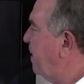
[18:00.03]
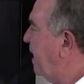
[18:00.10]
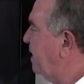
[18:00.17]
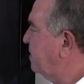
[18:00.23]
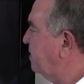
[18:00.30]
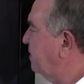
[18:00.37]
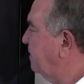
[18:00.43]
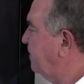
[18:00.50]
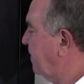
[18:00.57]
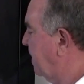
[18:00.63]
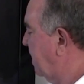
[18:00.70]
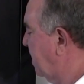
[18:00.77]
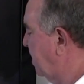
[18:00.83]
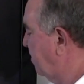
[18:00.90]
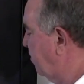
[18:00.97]
base.
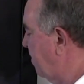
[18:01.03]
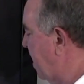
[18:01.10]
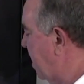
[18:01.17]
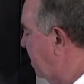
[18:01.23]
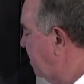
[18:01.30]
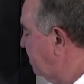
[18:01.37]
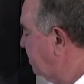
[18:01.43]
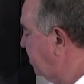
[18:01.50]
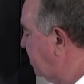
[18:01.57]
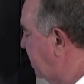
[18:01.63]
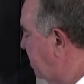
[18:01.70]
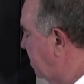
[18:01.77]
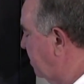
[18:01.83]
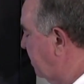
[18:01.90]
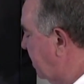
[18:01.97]
It's mounted to
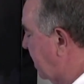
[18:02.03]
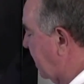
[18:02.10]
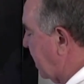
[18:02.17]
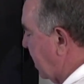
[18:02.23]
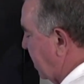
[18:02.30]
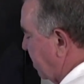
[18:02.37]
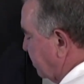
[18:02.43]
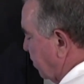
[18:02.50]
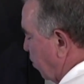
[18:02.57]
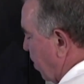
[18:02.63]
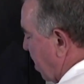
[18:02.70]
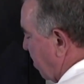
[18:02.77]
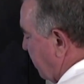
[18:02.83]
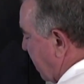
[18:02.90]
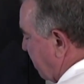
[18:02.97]
steel. Again, here's a
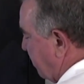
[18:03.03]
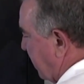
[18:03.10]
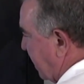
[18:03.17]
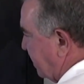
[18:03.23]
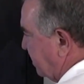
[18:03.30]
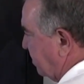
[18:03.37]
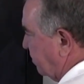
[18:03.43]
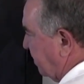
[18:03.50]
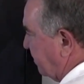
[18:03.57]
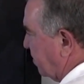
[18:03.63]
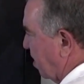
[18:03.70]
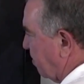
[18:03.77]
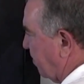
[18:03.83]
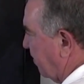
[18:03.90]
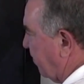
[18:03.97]
weld mount base, as we've
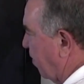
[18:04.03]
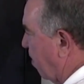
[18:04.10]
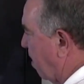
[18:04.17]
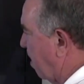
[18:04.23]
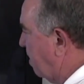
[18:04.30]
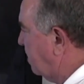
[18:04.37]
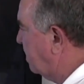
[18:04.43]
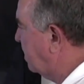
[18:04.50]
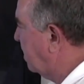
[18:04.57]
talked before.